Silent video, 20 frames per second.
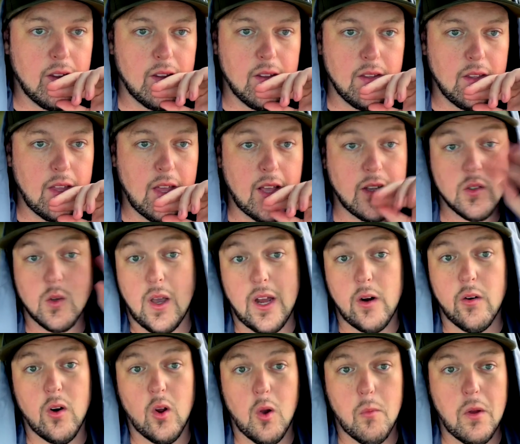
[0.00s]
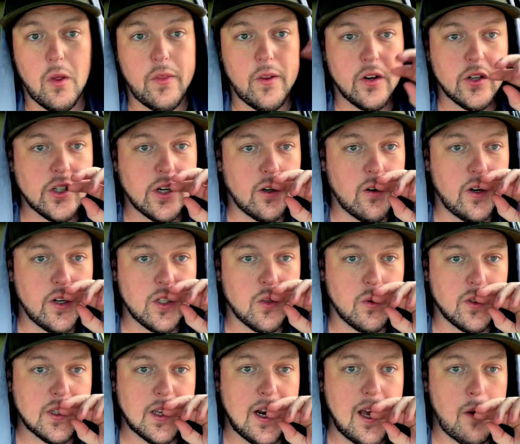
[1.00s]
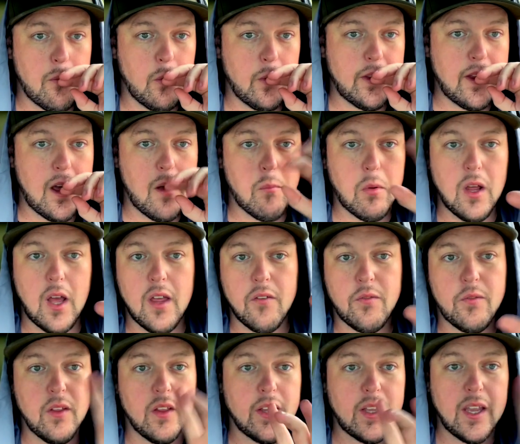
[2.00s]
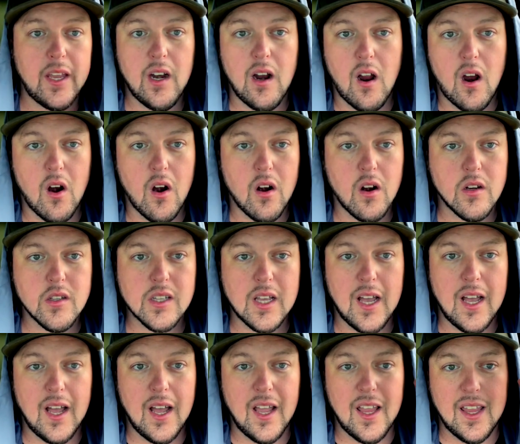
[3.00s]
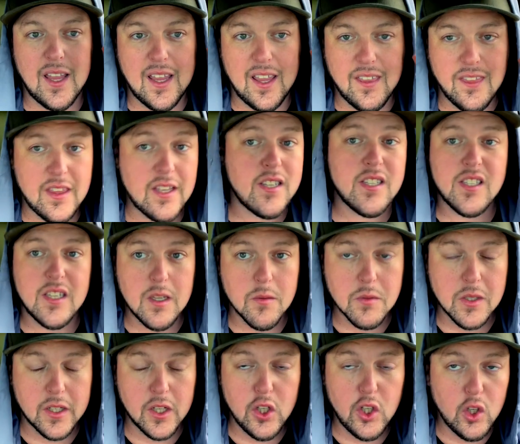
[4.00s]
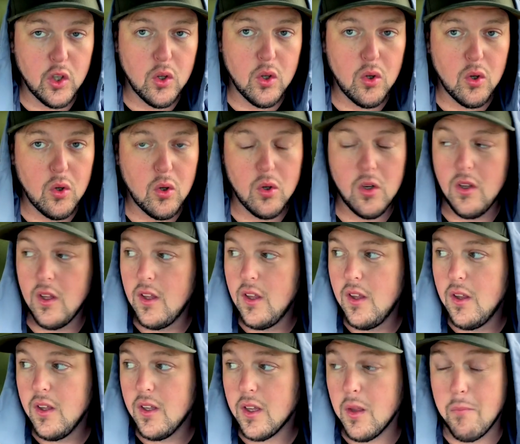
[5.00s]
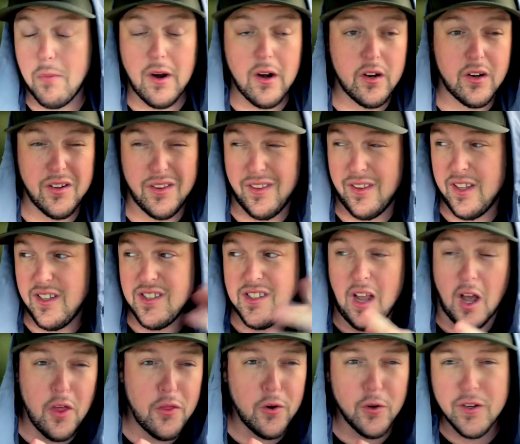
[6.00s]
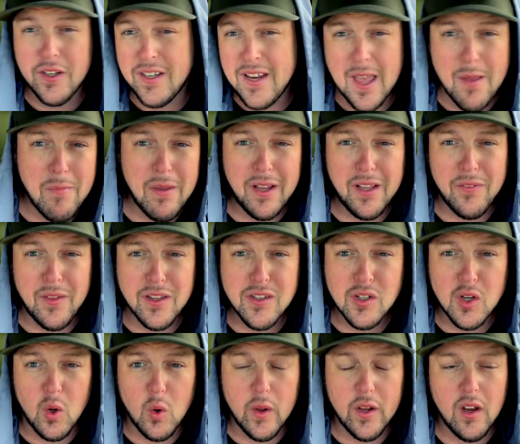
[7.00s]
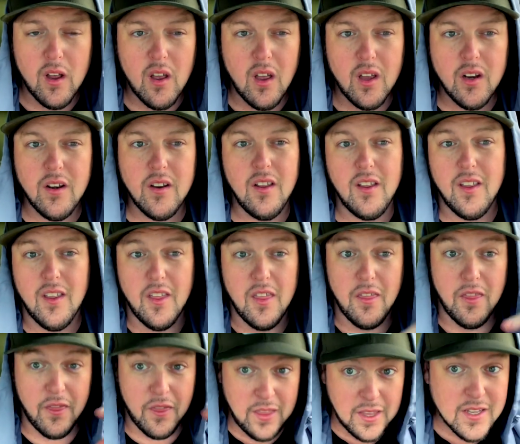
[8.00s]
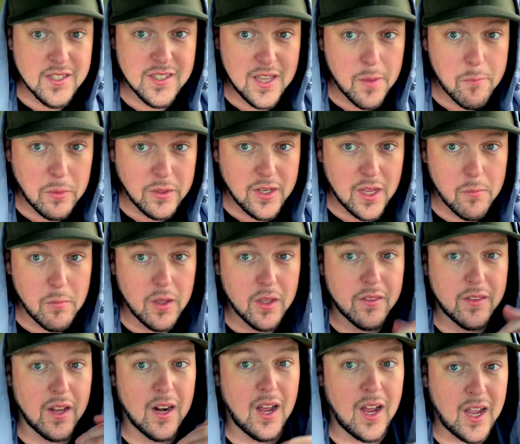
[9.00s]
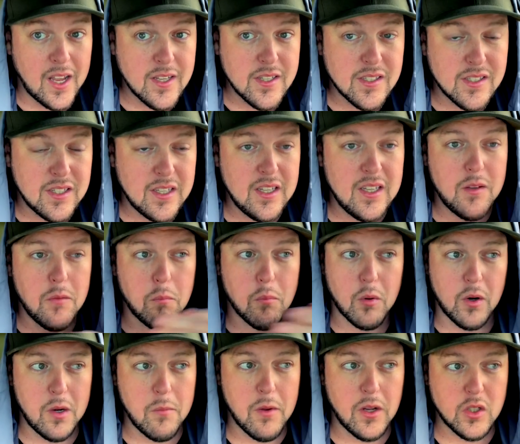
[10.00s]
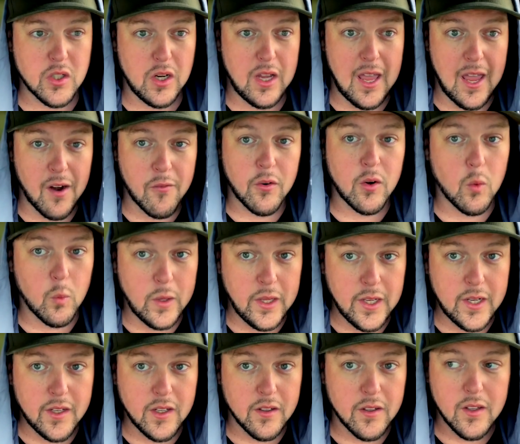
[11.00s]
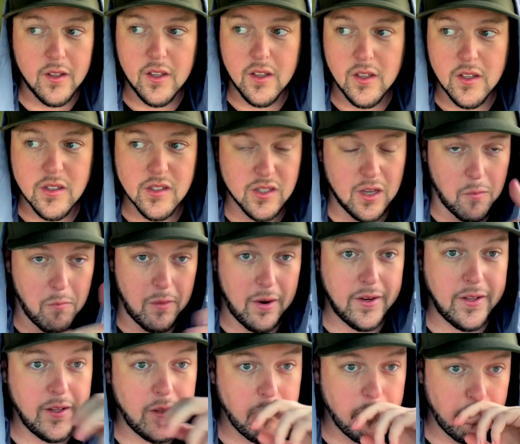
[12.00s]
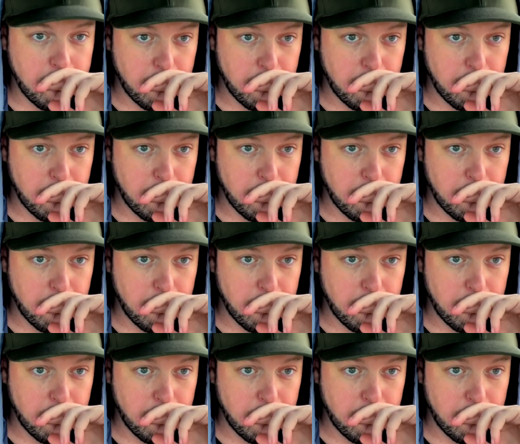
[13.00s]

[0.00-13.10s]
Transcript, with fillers: yeah. So I don't know about their generation, what's going to happen with that, but I feel like in ours, this seems like a new, compared to this other demic that's going on, this epidemic that I see pretty much every week, somebody